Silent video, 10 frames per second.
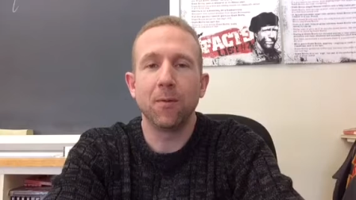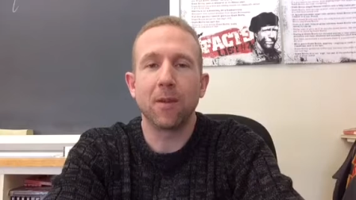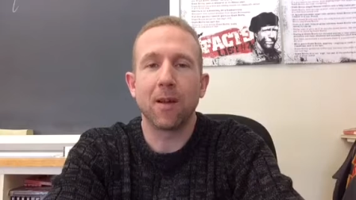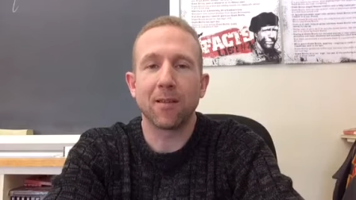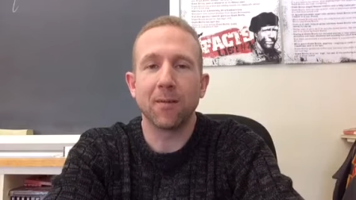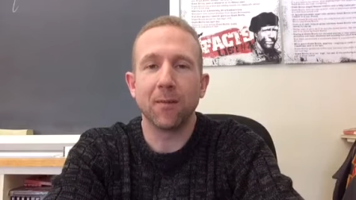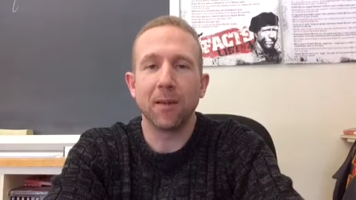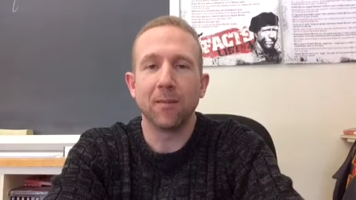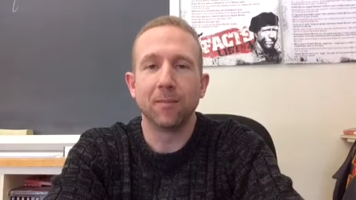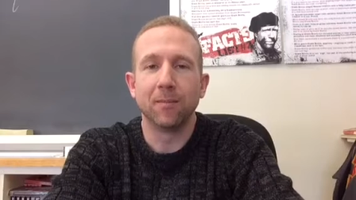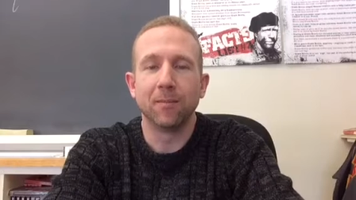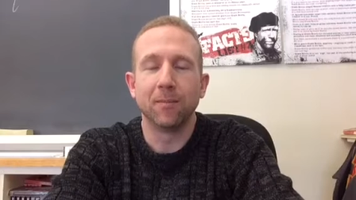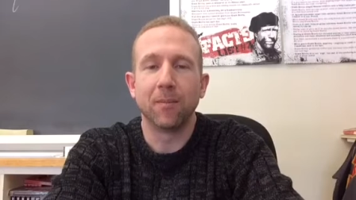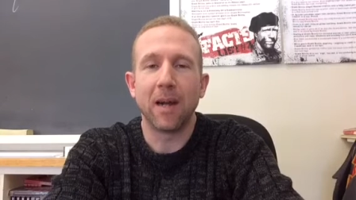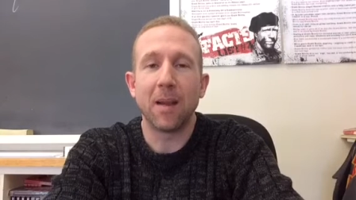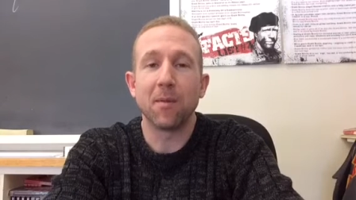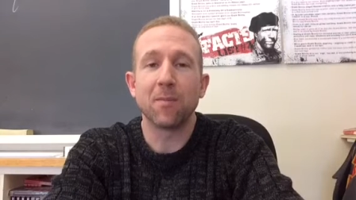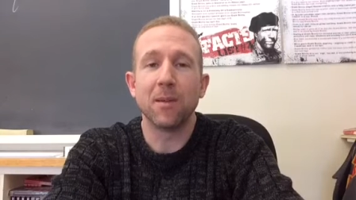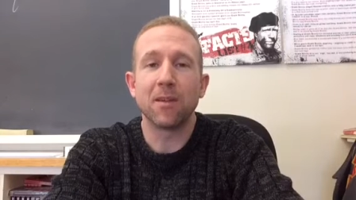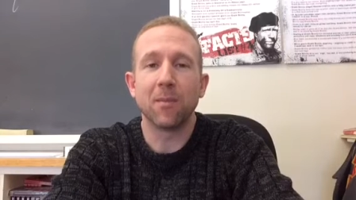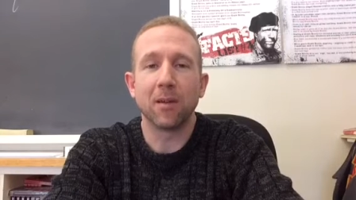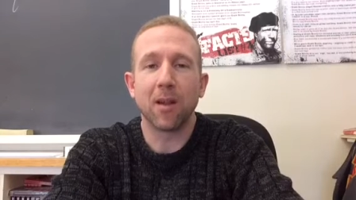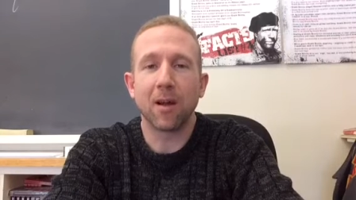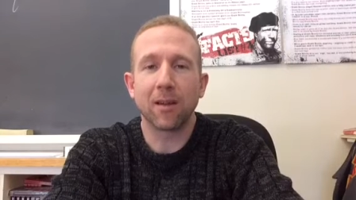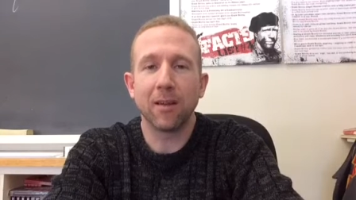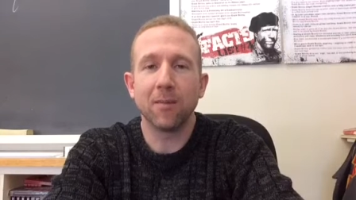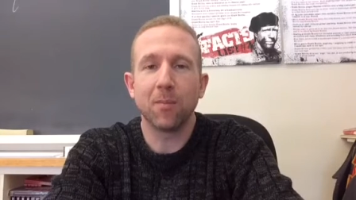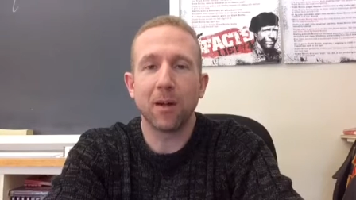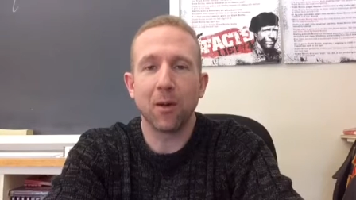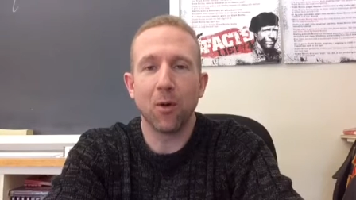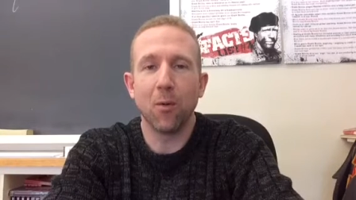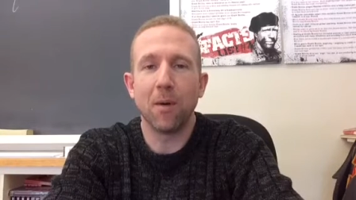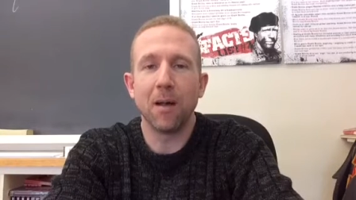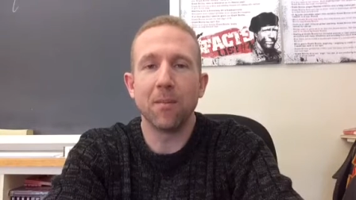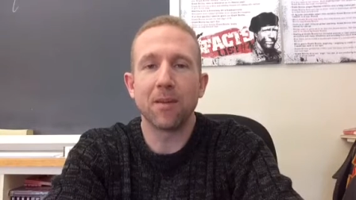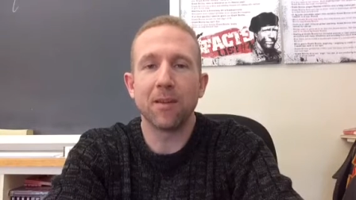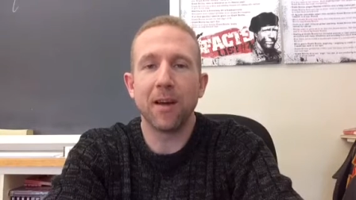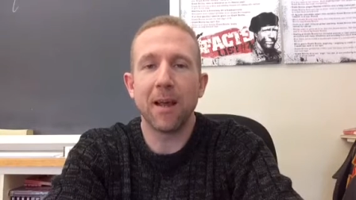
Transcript: Philosophy. My name is Mr. McLaughlin, but I'll go by Mr.